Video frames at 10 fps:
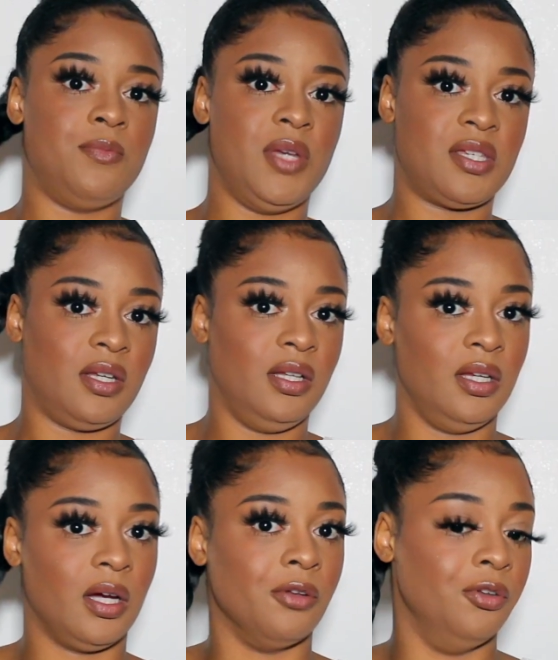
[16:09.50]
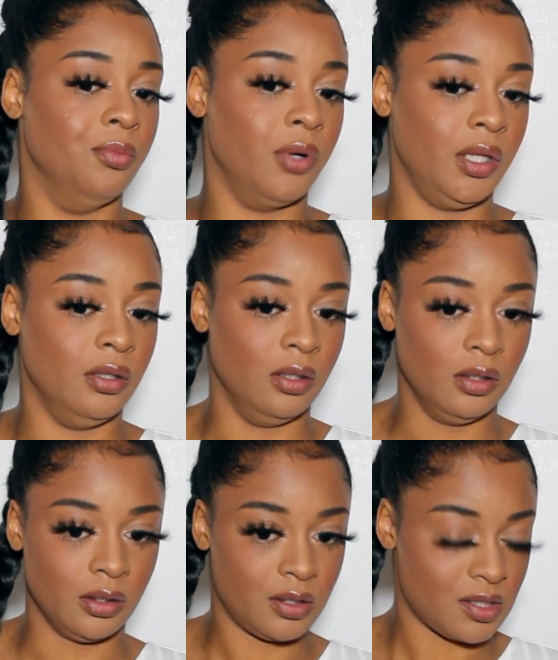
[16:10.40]
basically how the braid
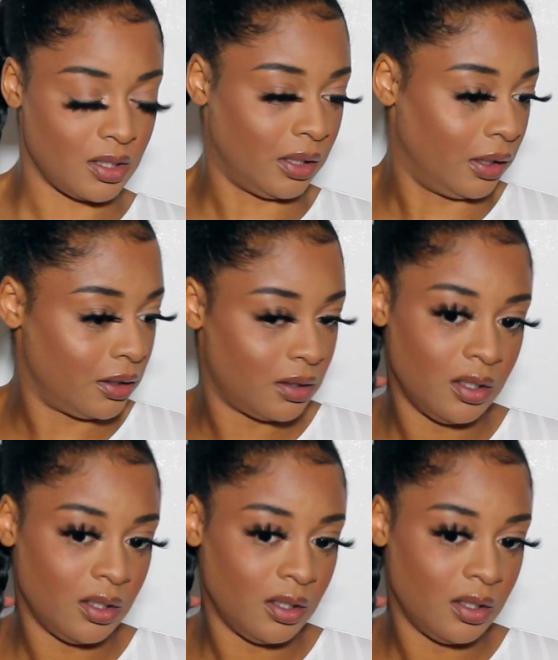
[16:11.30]
looks like.